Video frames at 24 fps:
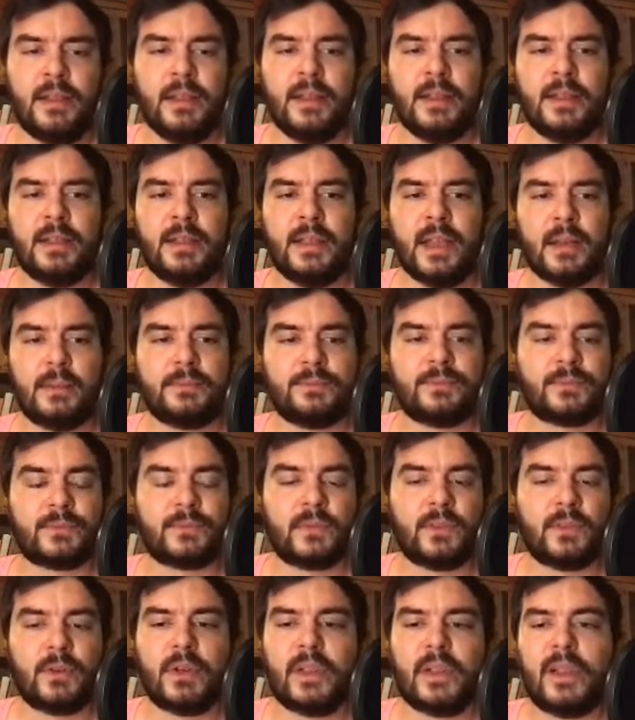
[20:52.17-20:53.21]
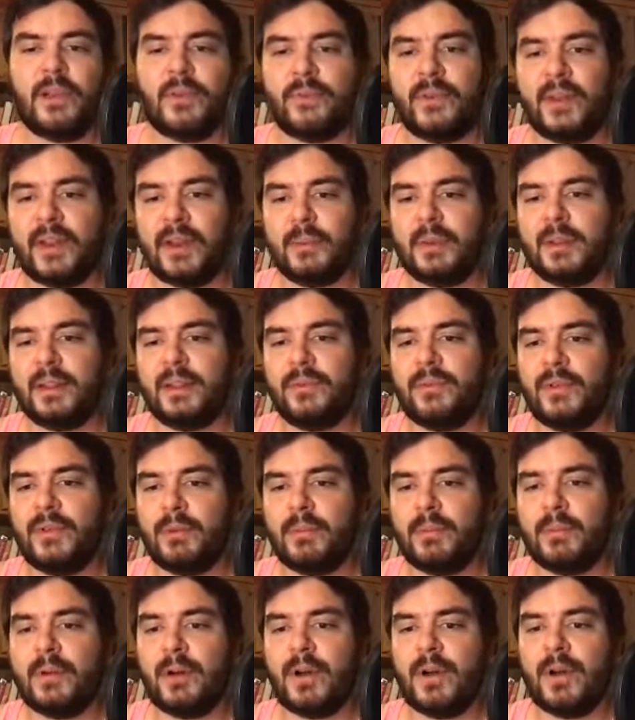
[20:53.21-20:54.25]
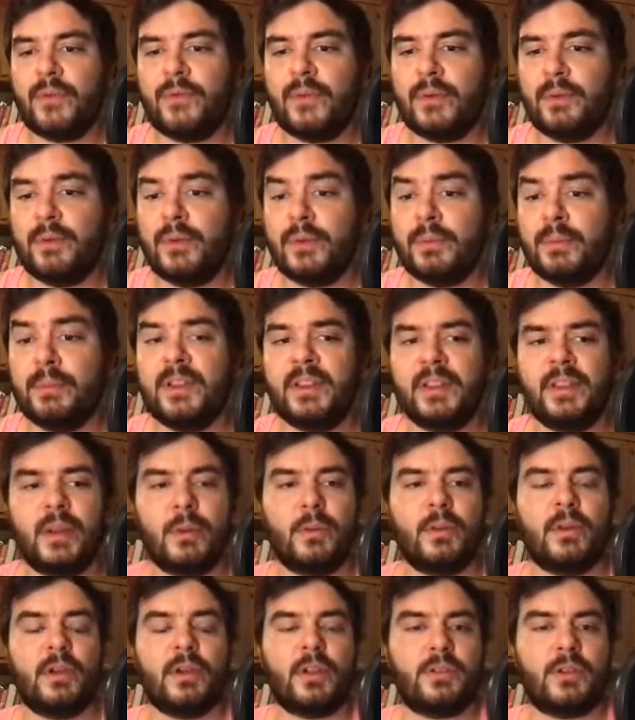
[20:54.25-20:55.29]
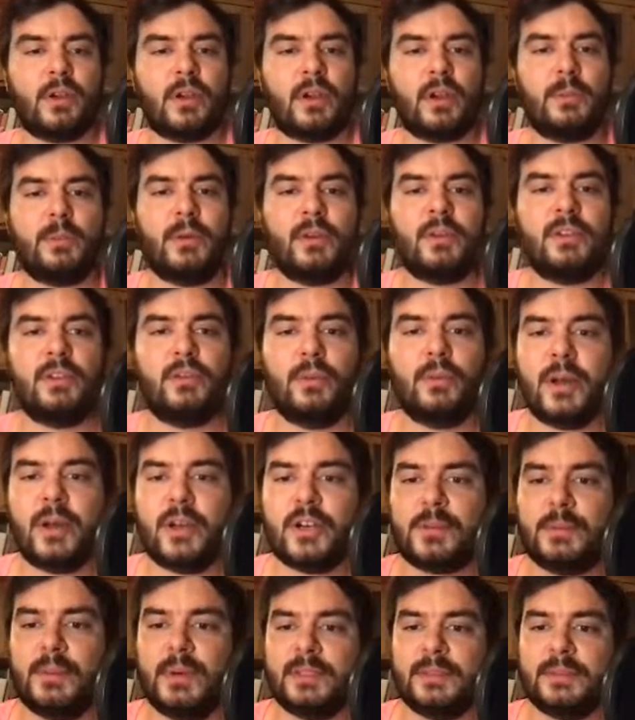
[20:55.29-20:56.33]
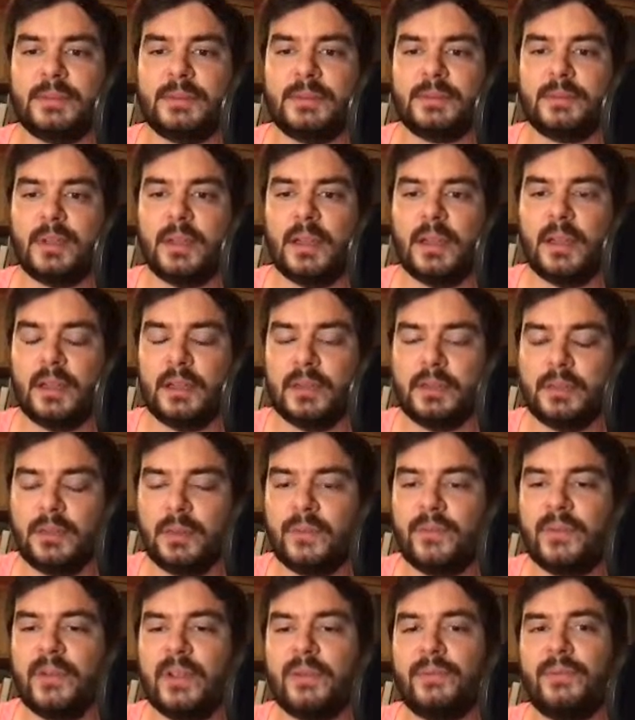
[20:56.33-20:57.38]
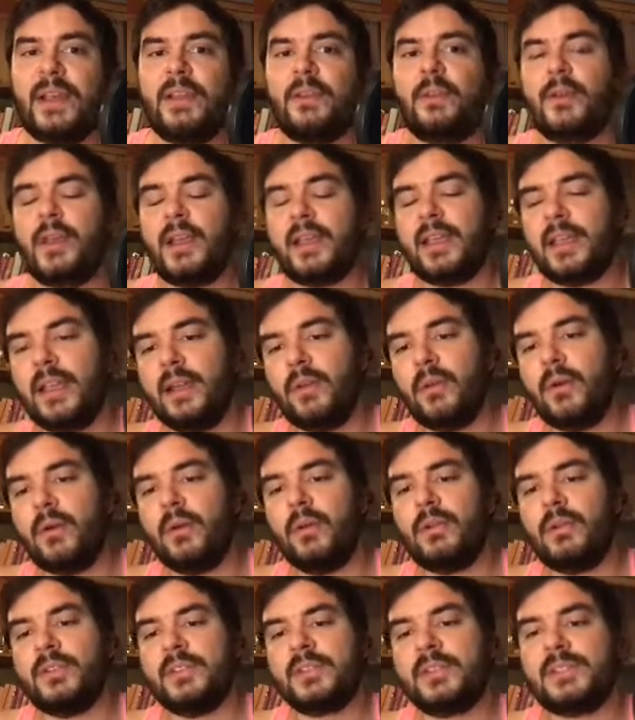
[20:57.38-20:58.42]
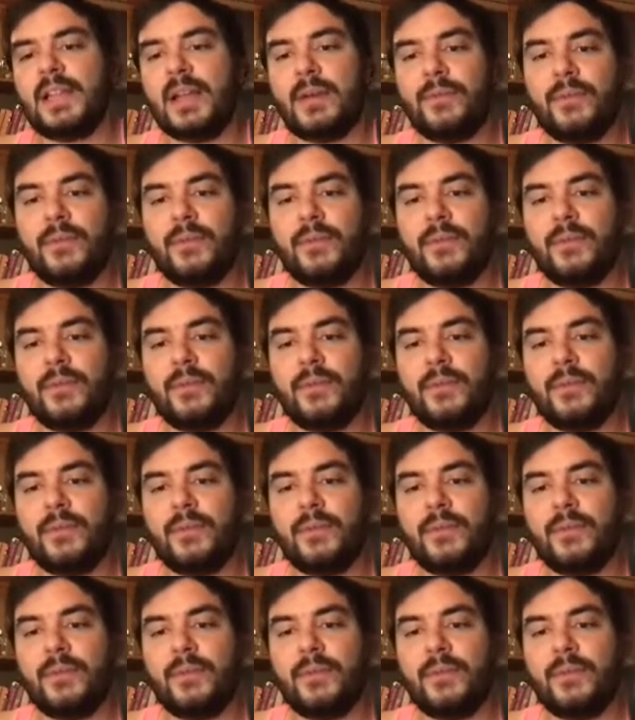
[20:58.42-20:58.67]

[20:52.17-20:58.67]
yeah, okay, fundamental theorem of arithmetic. I will not talk about it too much, but uh, you find again all this stuff